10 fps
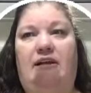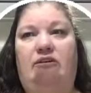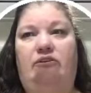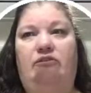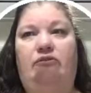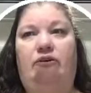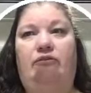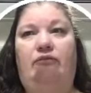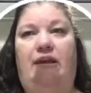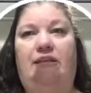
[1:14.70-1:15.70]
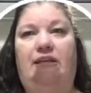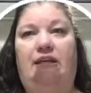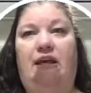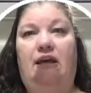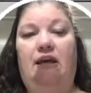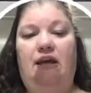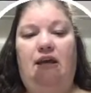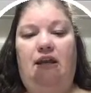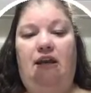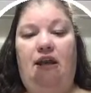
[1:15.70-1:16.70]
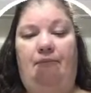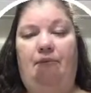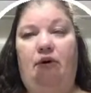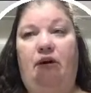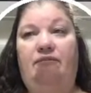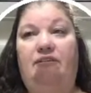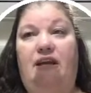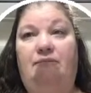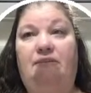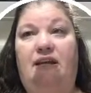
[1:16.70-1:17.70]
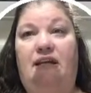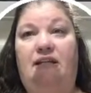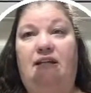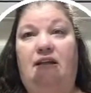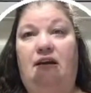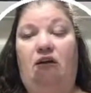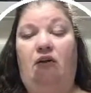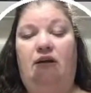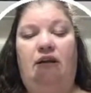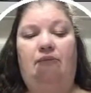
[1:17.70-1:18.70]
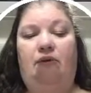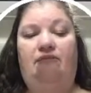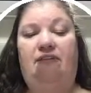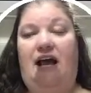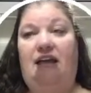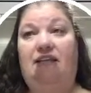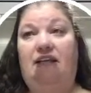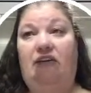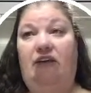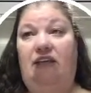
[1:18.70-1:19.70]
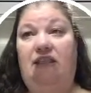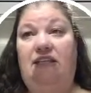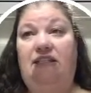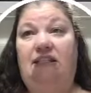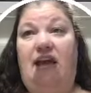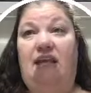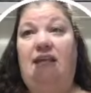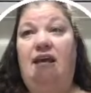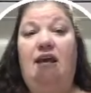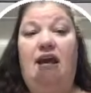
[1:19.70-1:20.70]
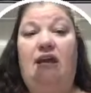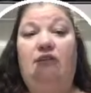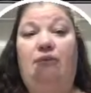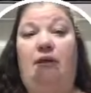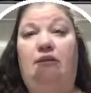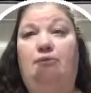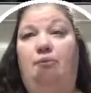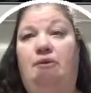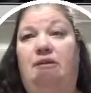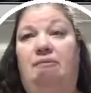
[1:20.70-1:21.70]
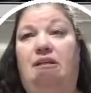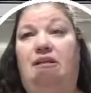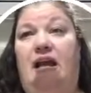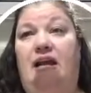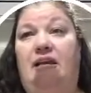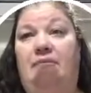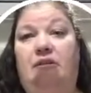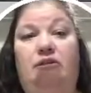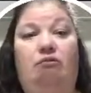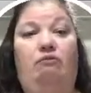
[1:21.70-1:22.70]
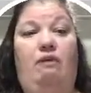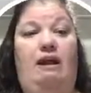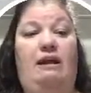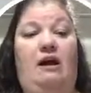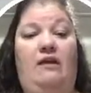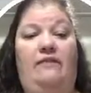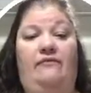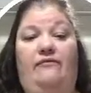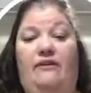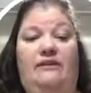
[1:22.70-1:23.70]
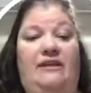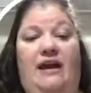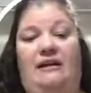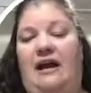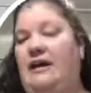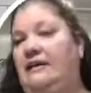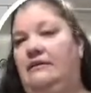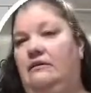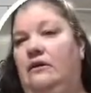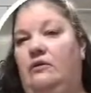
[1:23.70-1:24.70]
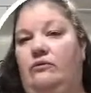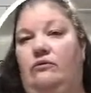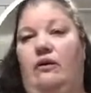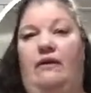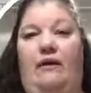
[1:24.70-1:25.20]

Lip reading: here. You could write the number of stamp set or a number of dies that are in this set, as well as put some of the die images right on the front of that. I didn't go through all that